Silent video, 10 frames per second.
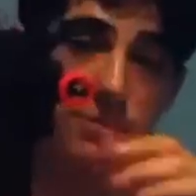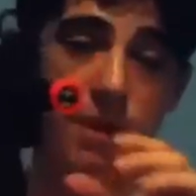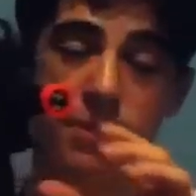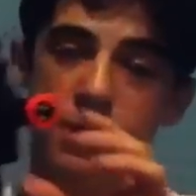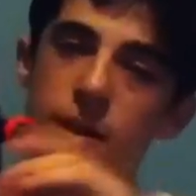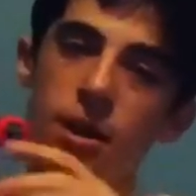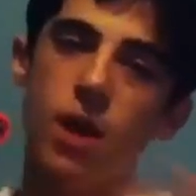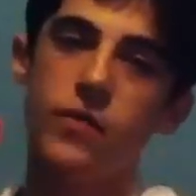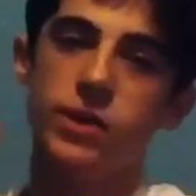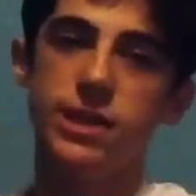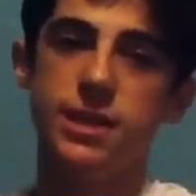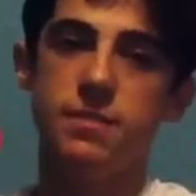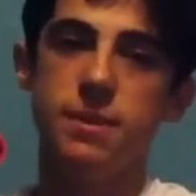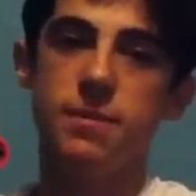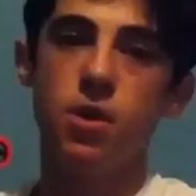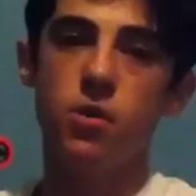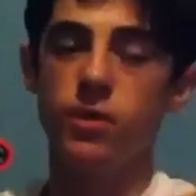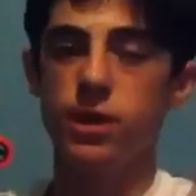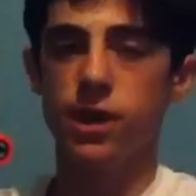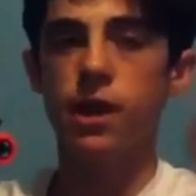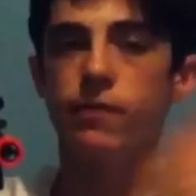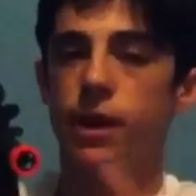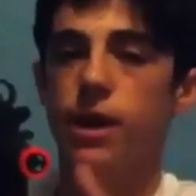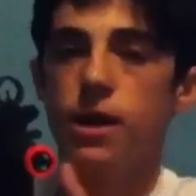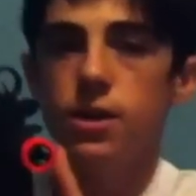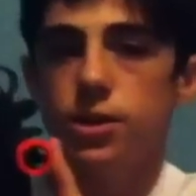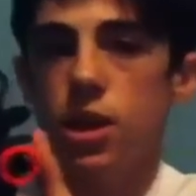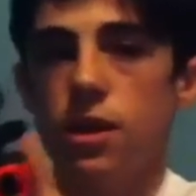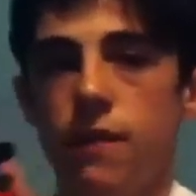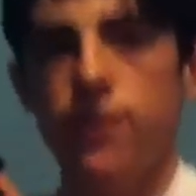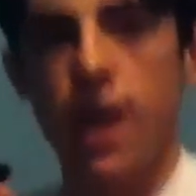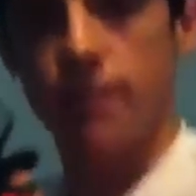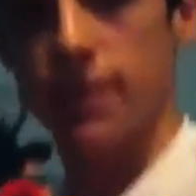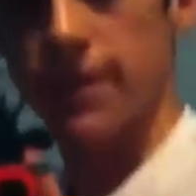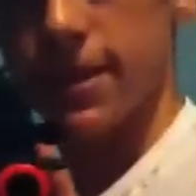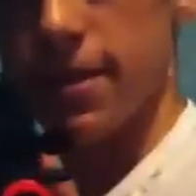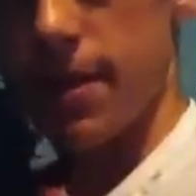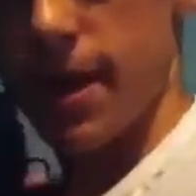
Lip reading: remember, your barrel obviously needs to be over your cover. So if the optic is going to